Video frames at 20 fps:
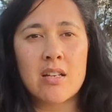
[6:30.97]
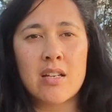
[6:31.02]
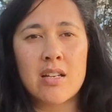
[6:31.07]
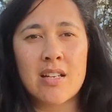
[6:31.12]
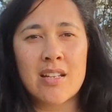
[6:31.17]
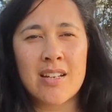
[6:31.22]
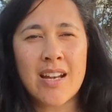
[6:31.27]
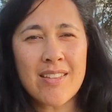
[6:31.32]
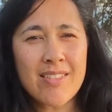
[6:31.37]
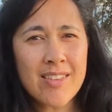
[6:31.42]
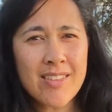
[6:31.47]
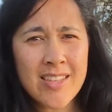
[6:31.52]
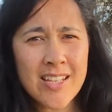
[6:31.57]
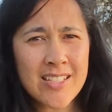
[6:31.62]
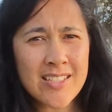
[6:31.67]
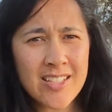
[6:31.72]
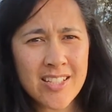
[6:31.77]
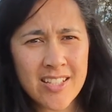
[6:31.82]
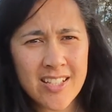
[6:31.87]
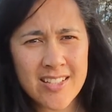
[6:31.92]
Another thing
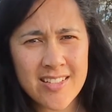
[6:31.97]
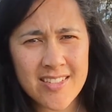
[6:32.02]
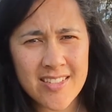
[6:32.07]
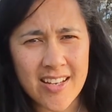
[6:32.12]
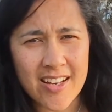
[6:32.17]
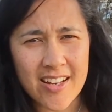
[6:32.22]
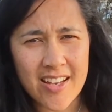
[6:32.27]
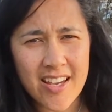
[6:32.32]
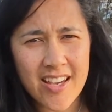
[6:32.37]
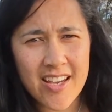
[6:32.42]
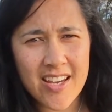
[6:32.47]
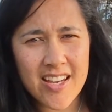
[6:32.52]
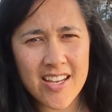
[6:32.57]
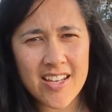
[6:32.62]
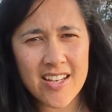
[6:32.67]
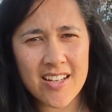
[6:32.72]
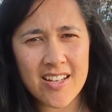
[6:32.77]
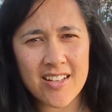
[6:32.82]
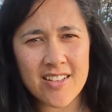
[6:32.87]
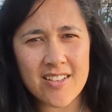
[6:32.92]
to consider
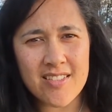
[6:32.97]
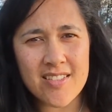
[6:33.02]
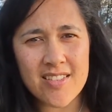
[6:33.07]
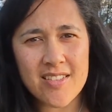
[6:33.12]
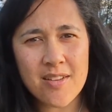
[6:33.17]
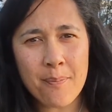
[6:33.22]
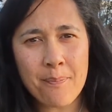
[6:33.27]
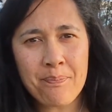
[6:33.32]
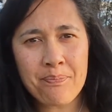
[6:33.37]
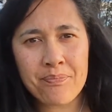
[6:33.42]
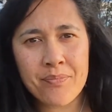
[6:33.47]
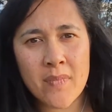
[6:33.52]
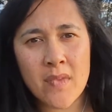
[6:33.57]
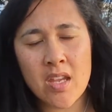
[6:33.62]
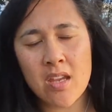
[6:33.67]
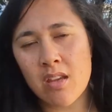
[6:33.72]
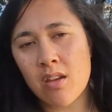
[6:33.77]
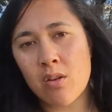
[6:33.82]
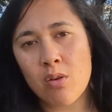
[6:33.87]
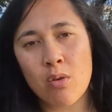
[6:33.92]
is
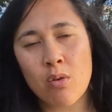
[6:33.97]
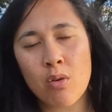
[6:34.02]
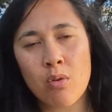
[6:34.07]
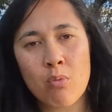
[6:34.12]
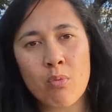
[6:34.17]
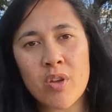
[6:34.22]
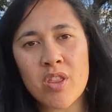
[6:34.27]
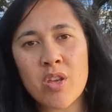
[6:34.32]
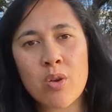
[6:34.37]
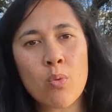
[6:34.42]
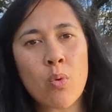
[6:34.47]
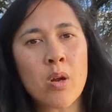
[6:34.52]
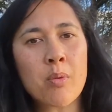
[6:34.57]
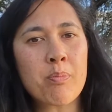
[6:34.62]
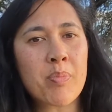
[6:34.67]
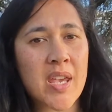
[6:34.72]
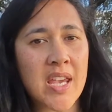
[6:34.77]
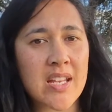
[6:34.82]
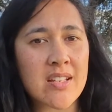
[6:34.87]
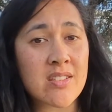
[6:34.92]
whether you want
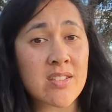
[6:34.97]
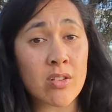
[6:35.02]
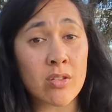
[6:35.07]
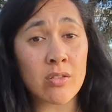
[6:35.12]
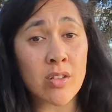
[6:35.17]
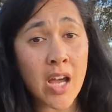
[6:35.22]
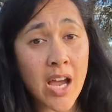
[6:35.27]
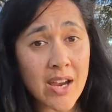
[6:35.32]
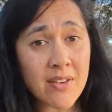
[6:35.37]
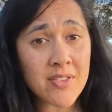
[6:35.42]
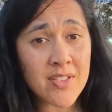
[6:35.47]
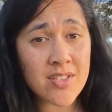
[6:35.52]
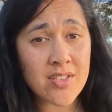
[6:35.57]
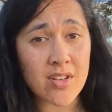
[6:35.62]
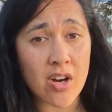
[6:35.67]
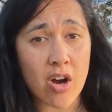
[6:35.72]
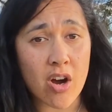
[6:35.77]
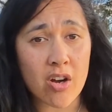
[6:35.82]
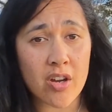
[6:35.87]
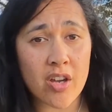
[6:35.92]
pets or livestock.